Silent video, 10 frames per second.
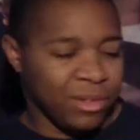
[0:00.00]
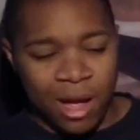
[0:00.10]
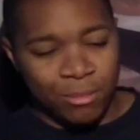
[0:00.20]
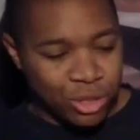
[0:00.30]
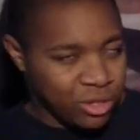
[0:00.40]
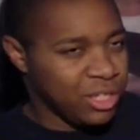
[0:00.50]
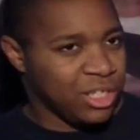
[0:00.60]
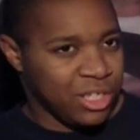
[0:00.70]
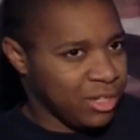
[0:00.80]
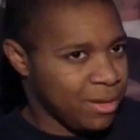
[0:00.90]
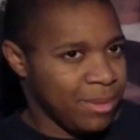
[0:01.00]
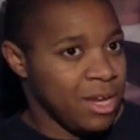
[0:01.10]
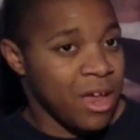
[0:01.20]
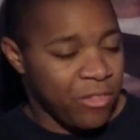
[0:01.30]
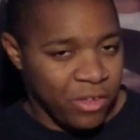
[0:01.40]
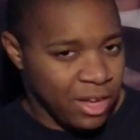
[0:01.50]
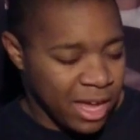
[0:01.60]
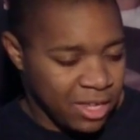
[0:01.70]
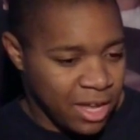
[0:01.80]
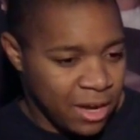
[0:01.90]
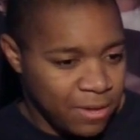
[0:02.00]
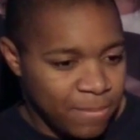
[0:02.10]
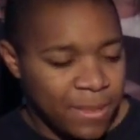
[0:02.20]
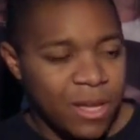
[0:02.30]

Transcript: I'm sure this is going to be nothing like that.